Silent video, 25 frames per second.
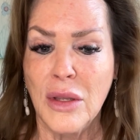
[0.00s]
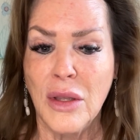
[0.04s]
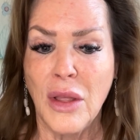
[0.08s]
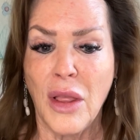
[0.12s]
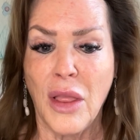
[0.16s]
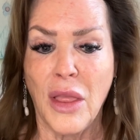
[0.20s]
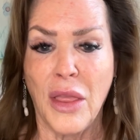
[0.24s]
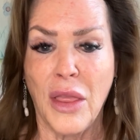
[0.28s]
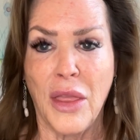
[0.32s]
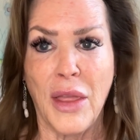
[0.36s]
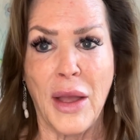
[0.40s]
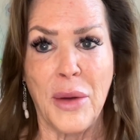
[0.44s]

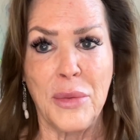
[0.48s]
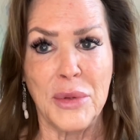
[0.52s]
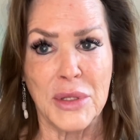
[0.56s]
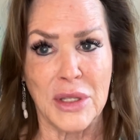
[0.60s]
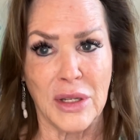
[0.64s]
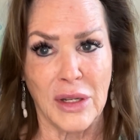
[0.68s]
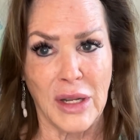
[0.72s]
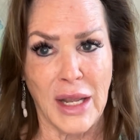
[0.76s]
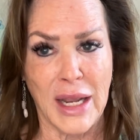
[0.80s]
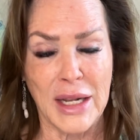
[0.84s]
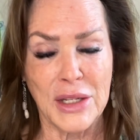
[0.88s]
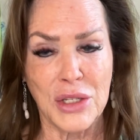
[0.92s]
that was a
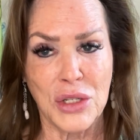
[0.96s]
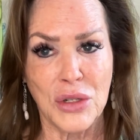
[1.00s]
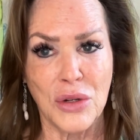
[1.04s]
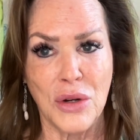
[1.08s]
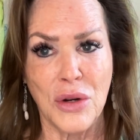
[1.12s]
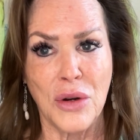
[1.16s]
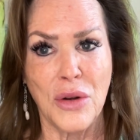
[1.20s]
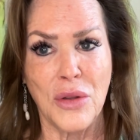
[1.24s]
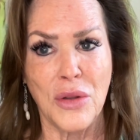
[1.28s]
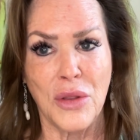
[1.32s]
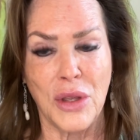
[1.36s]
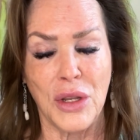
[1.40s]
lot
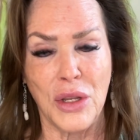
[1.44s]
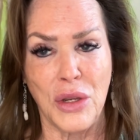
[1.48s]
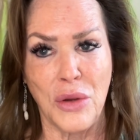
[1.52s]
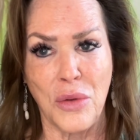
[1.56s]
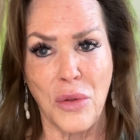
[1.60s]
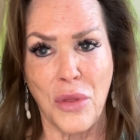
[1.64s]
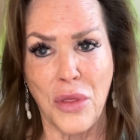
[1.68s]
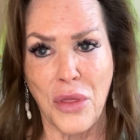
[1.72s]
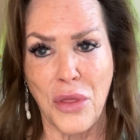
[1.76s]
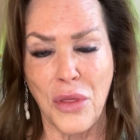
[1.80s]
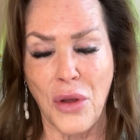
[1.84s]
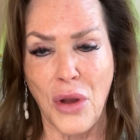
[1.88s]
stronger than you
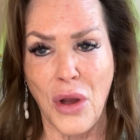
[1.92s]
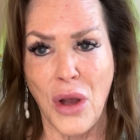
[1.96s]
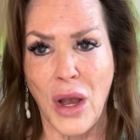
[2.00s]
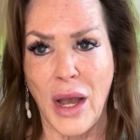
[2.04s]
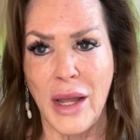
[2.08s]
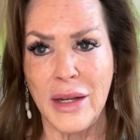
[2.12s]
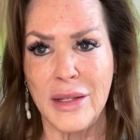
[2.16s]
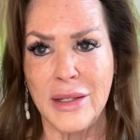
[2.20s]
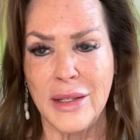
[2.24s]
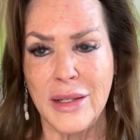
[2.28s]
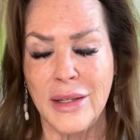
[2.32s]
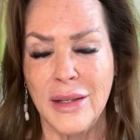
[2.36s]

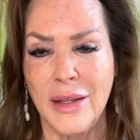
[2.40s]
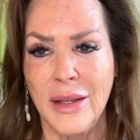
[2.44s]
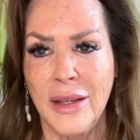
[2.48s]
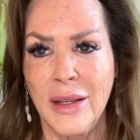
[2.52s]
thought